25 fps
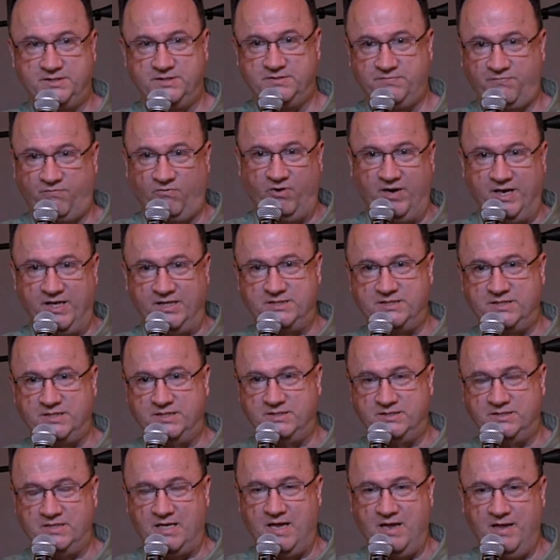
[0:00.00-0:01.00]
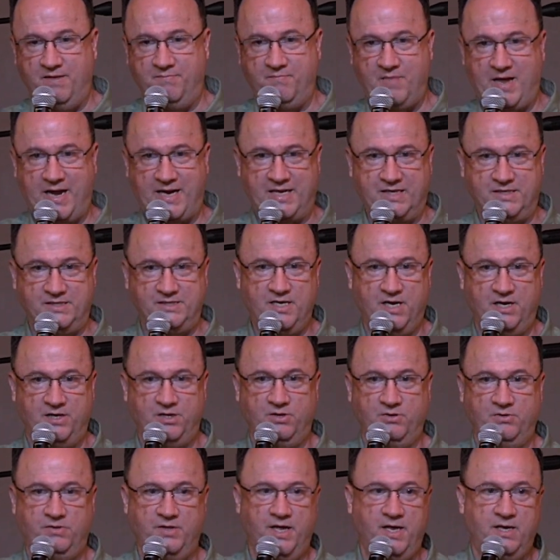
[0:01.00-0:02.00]
For instance, I can tell
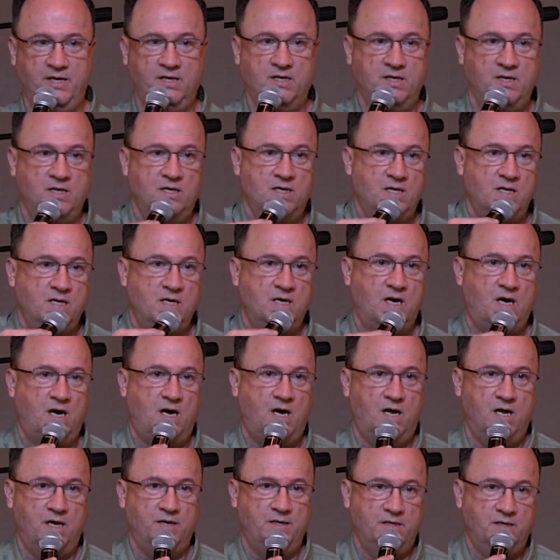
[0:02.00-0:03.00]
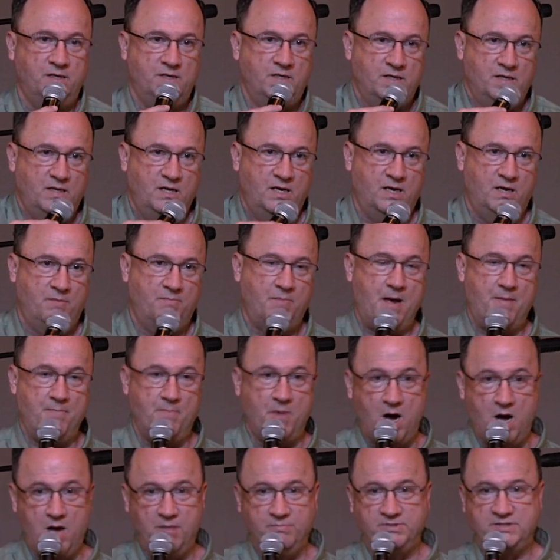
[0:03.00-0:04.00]
you that on my
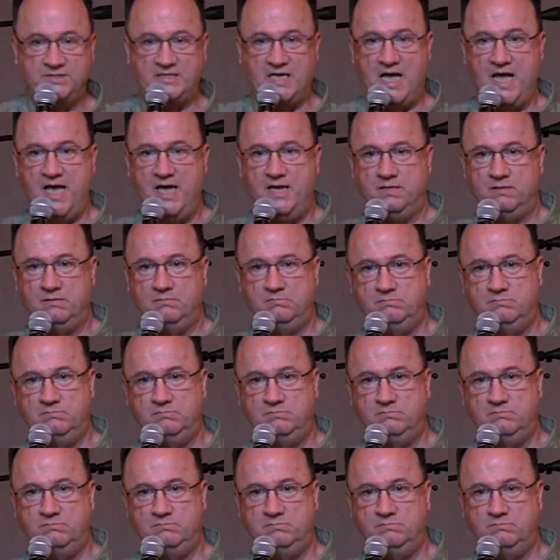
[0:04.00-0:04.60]
mom's side,